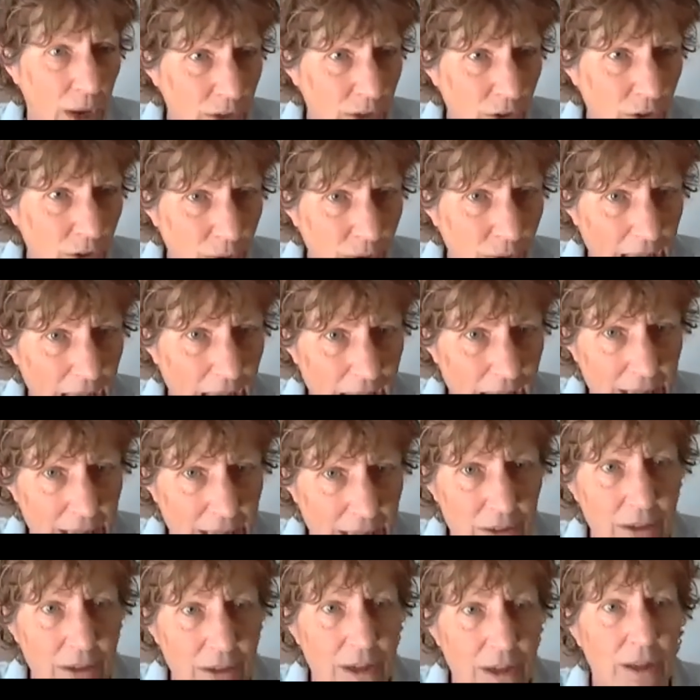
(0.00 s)
can.
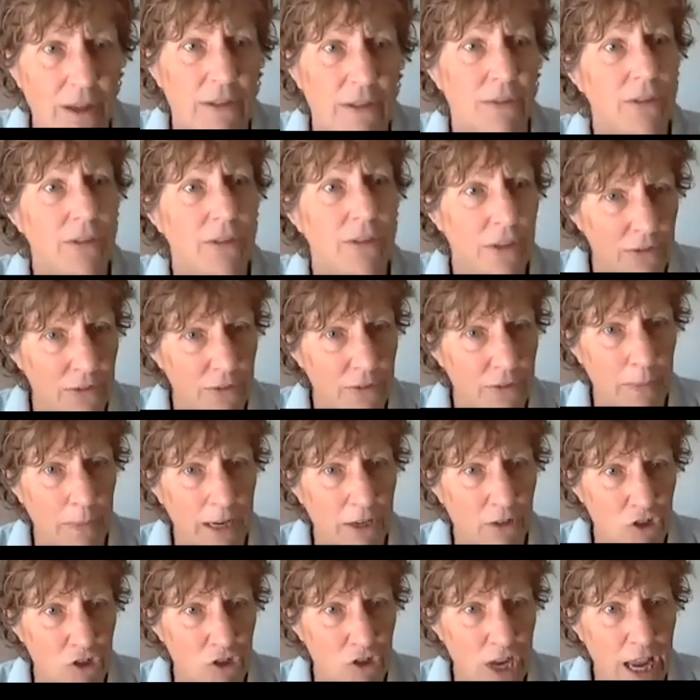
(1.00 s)
Things may
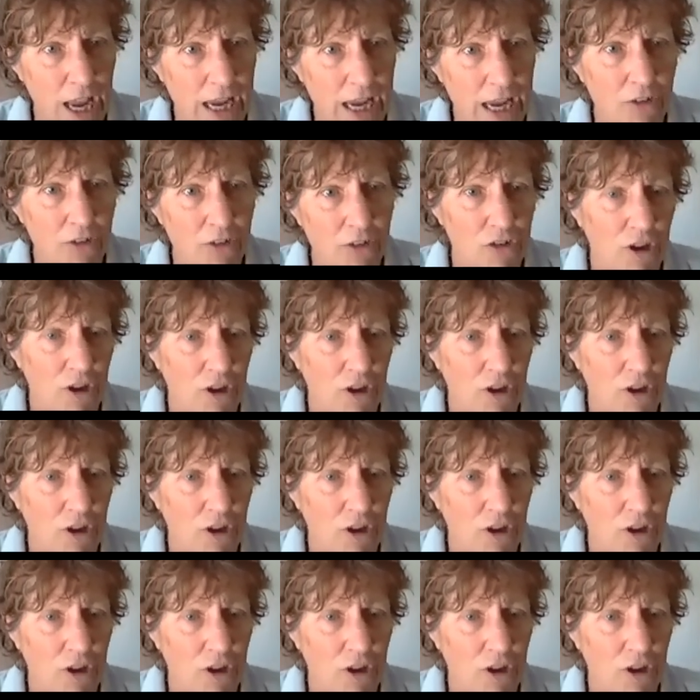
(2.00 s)
change.